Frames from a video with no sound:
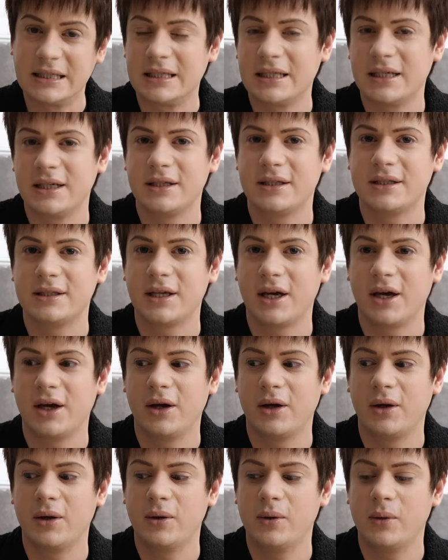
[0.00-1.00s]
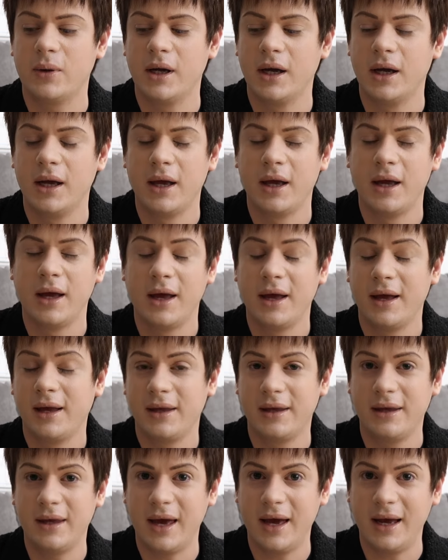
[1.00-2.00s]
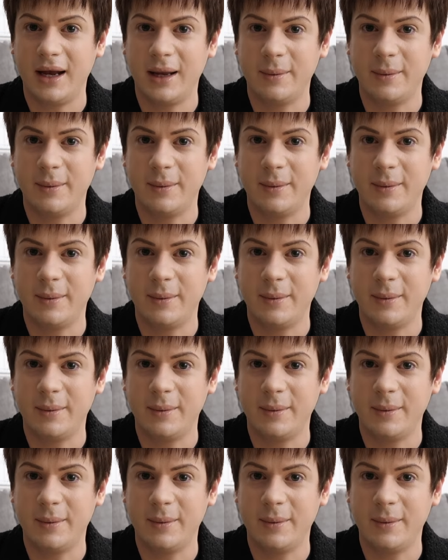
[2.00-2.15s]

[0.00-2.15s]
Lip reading: So yeah,